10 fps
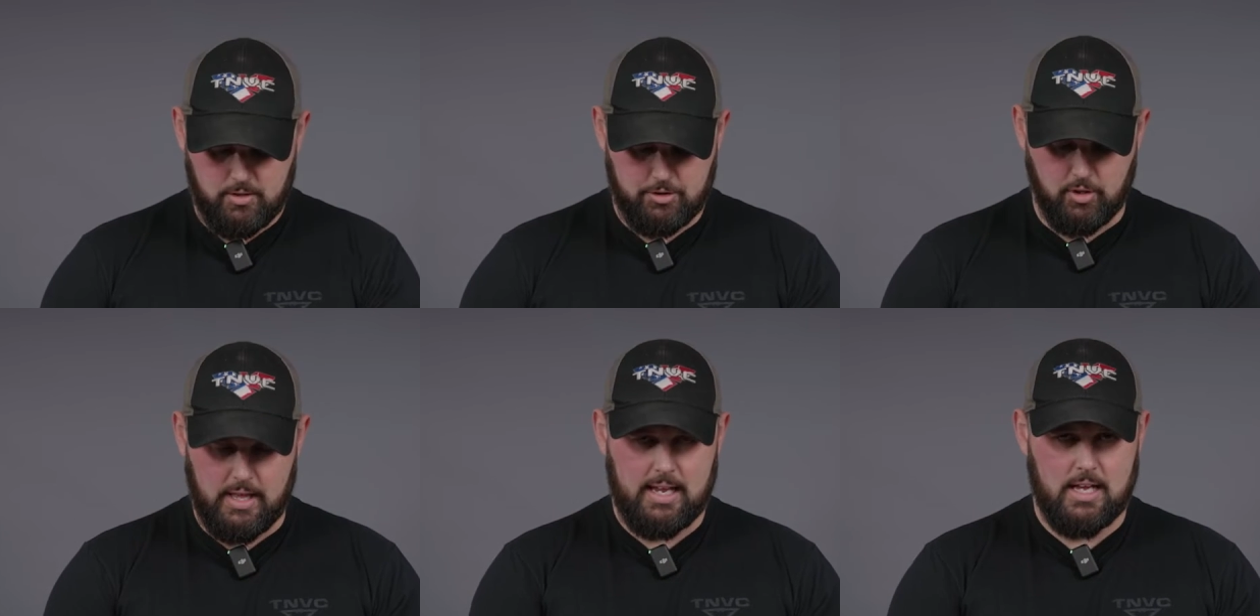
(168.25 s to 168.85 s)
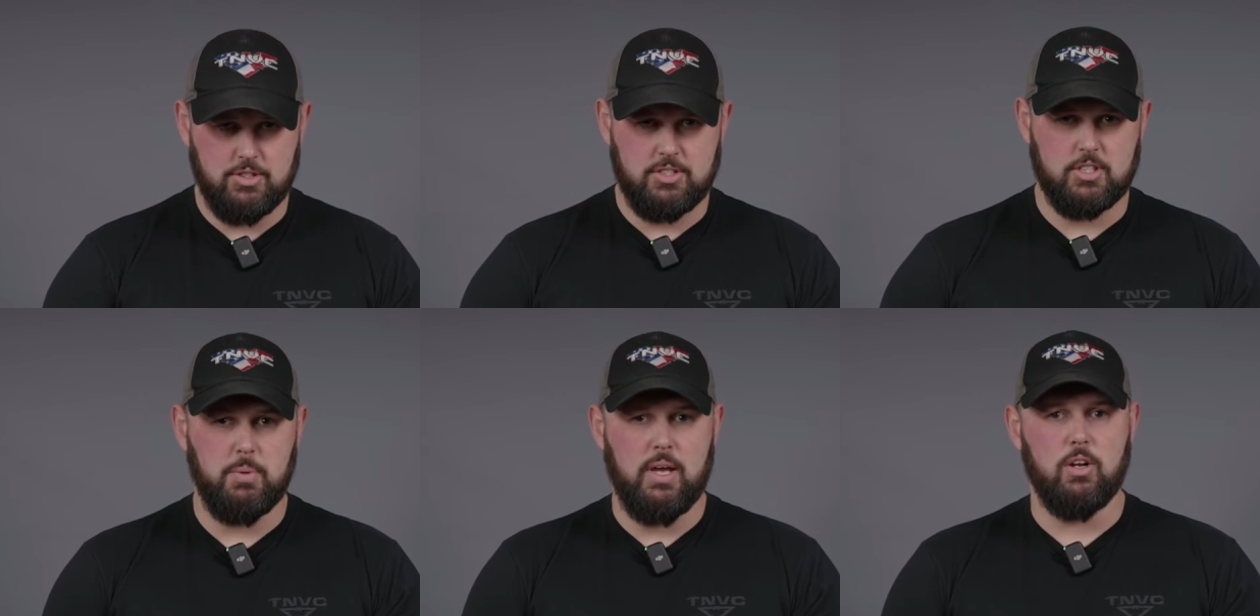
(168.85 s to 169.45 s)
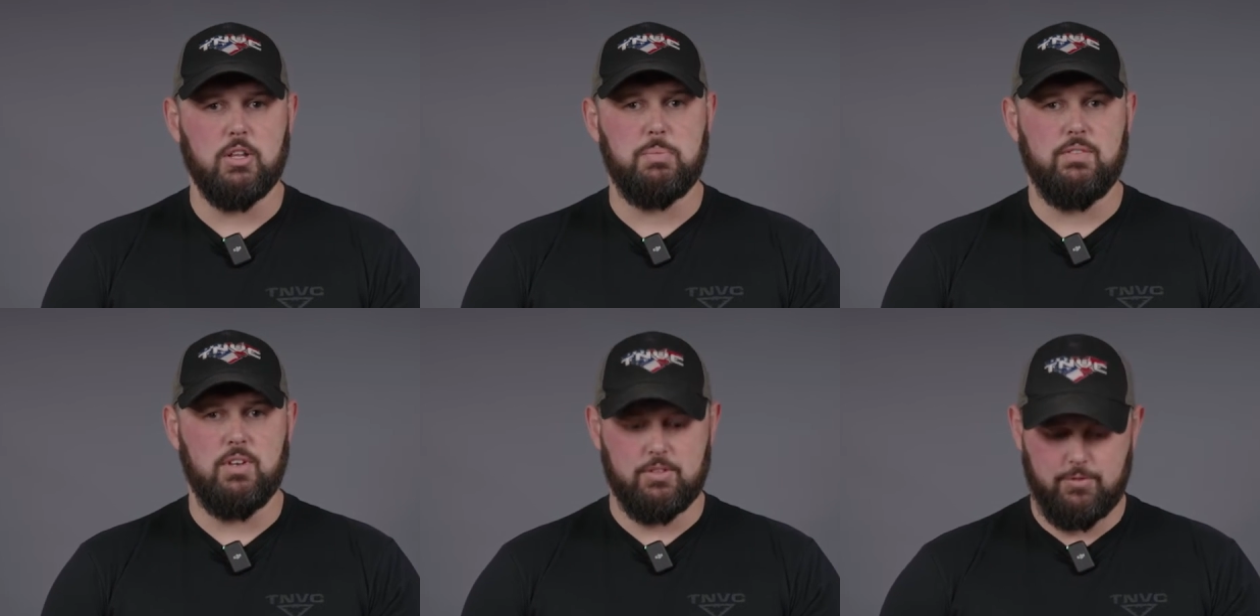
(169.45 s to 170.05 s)
So like I just explained on the
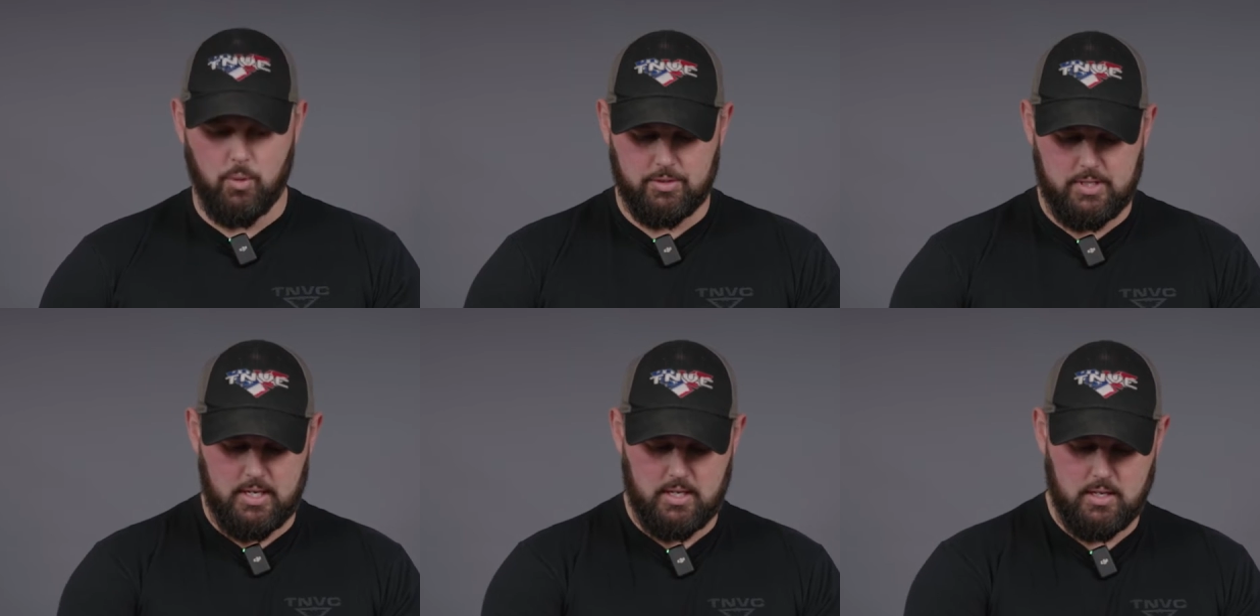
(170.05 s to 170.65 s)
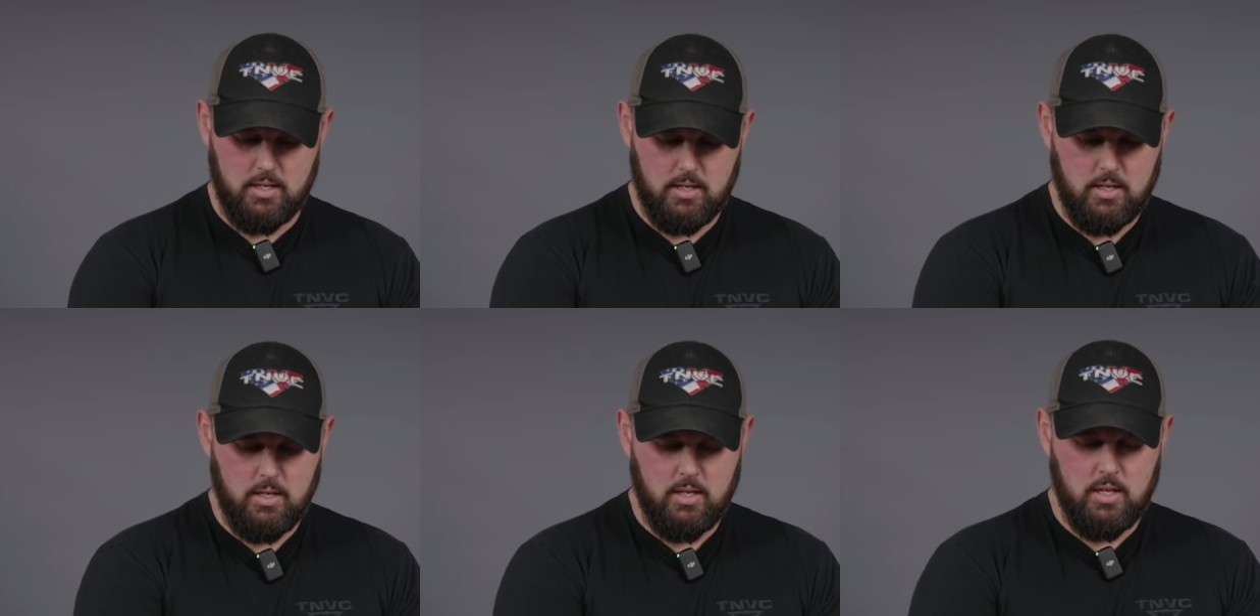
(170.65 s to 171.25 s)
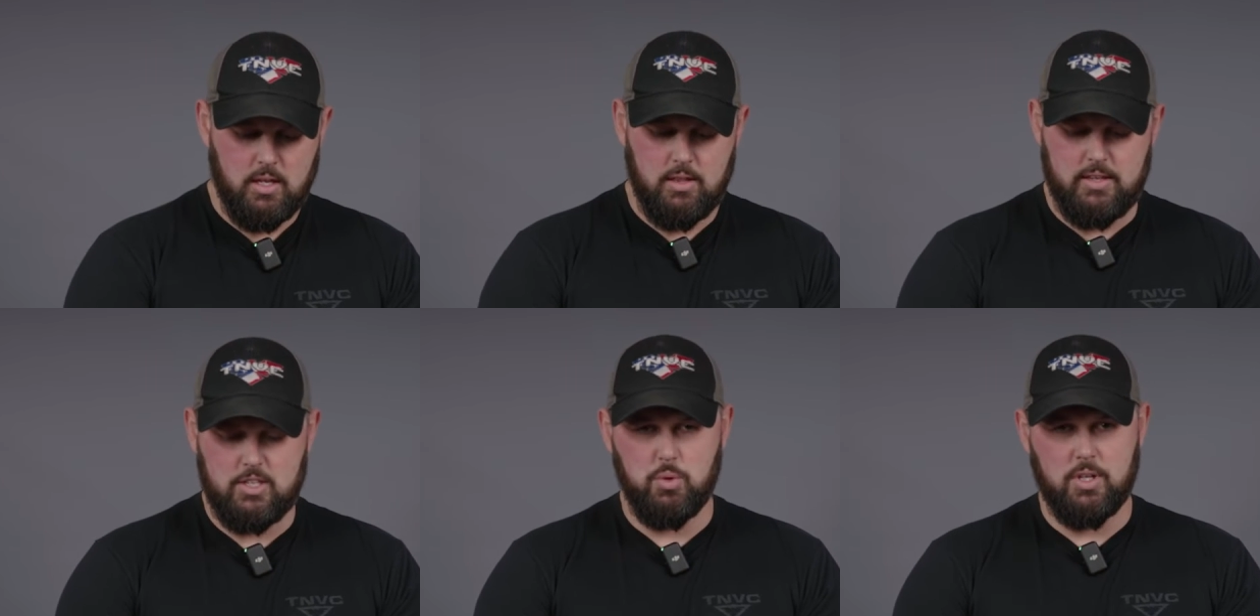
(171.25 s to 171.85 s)
PVS 14,
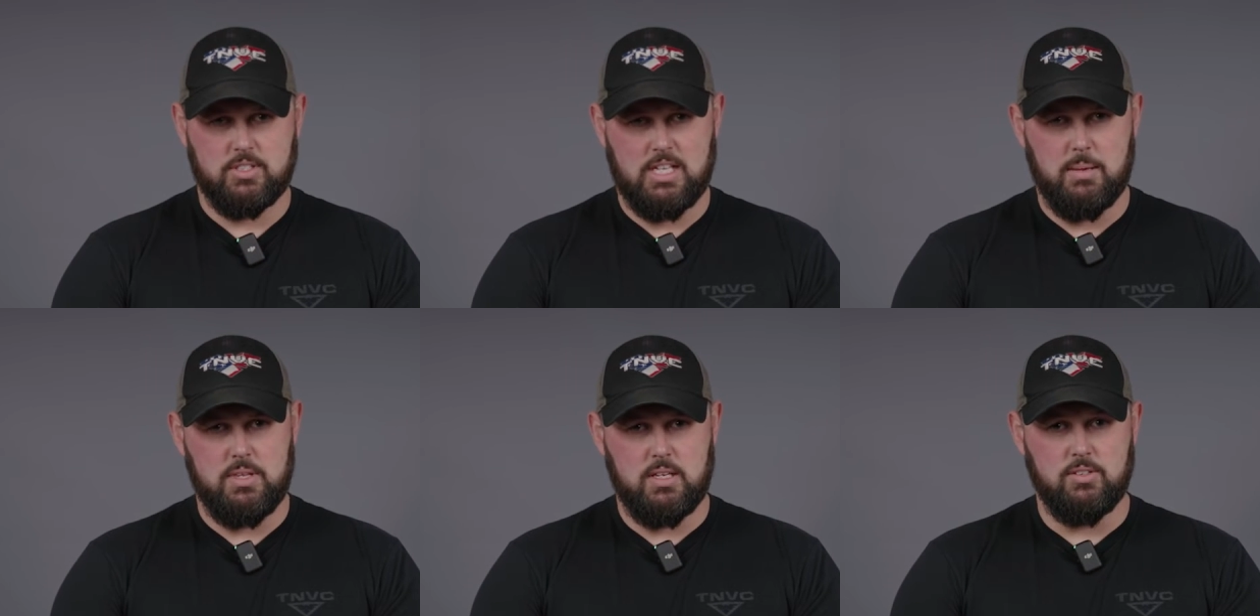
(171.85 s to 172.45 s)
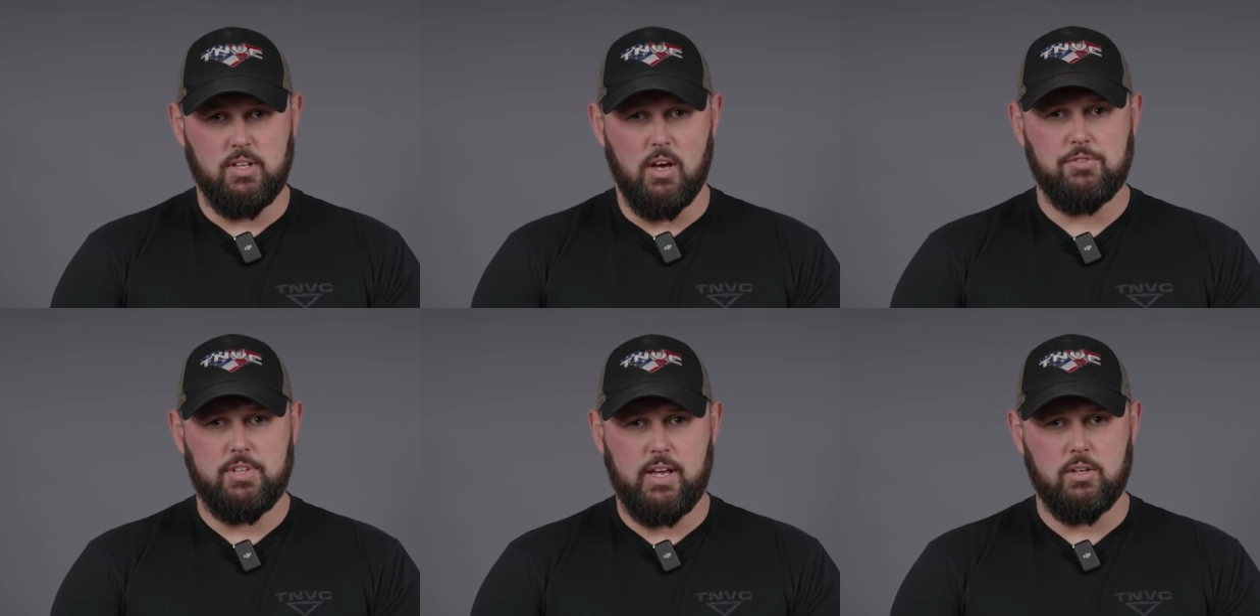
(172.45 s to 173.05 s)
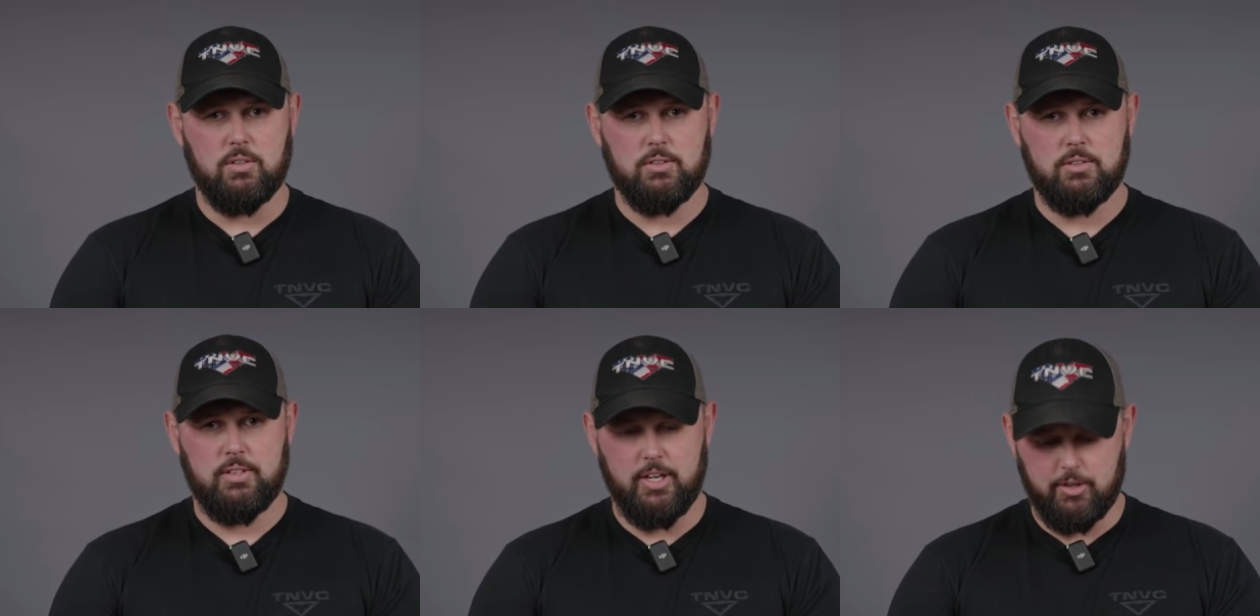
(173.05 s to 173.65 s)
these will accept the Dovetail